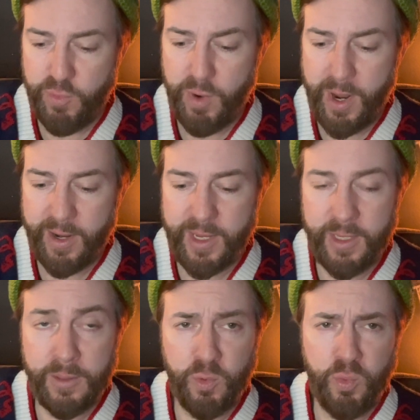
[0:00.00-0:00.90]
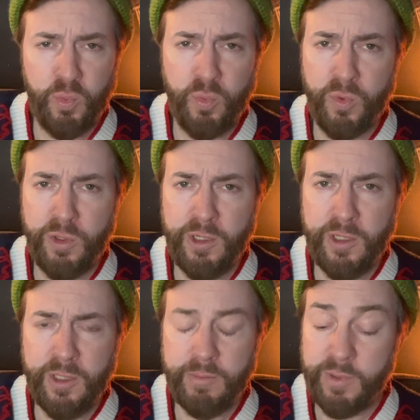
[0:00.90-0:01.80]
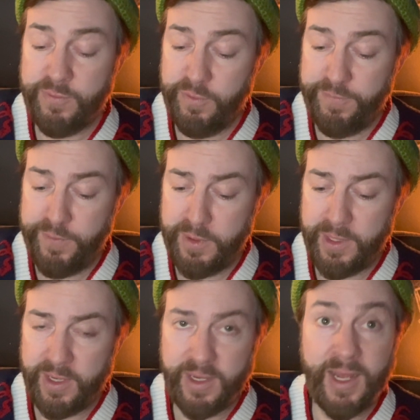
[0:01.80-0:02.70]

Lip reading: rocky, but fulfilling.